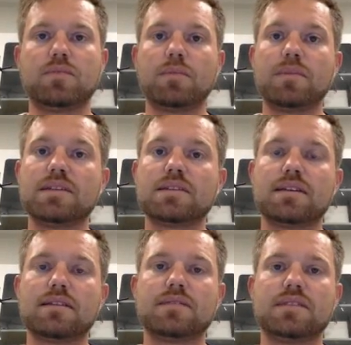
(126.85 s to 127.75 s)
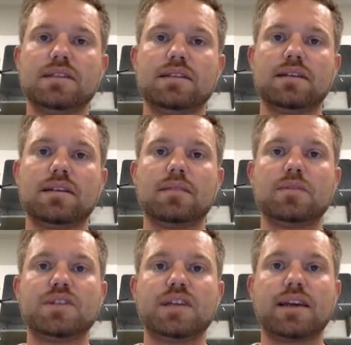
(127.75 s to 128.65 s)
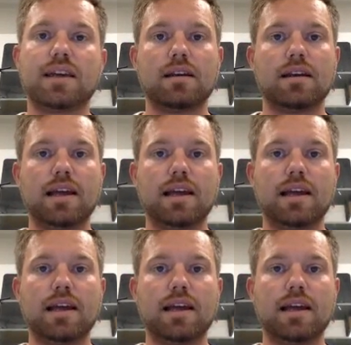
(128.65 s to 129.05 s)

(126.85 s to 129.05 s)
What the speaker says: problem is I've seen that ImageJ can